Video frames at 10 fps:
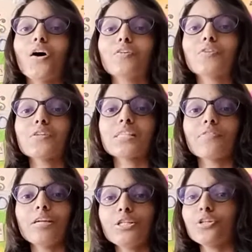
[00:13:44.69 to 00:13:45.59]
of
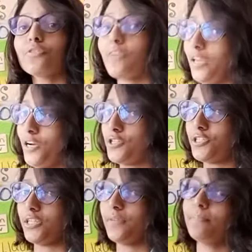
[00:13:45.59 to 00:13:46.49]
conservation of
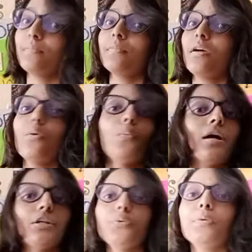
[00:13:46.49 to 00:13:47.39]
energy,
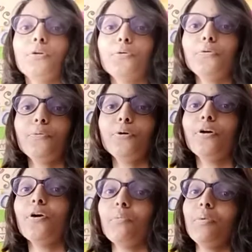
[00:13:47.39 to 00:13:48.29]
what do we know?
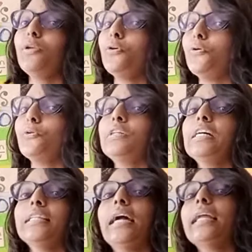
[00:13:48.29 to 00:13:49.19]
We know
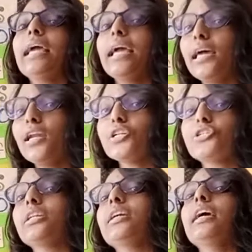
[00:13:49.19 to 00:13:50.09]
that
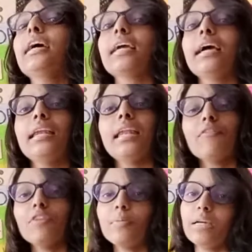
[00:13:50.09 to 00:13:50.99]
energy can
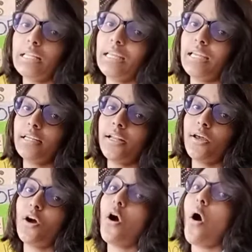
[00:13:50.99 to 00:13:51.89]
never be created
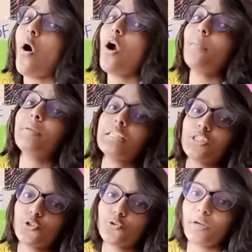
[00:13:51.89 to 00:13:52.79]
or be
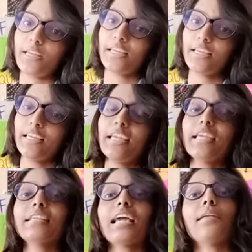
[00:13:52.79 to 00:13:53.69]
destroyed.
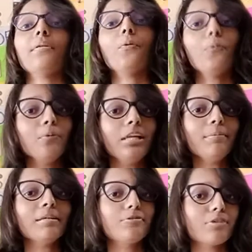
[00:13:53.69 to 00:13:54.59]
It can
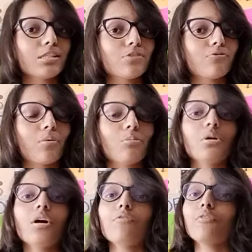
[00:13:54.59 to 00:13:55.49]
only be transformed
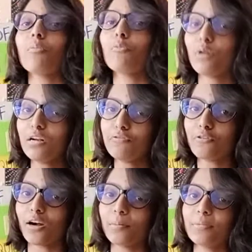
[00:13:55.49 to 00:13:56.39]
from one
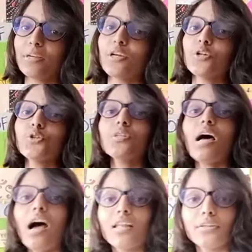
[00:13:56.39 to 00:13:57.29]
form to the
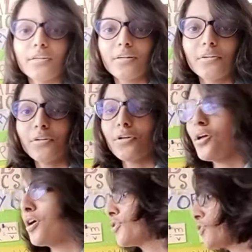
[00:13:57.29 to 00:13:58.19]
other.
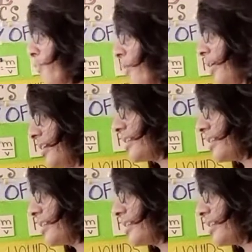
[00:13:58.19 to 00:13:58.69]
So what does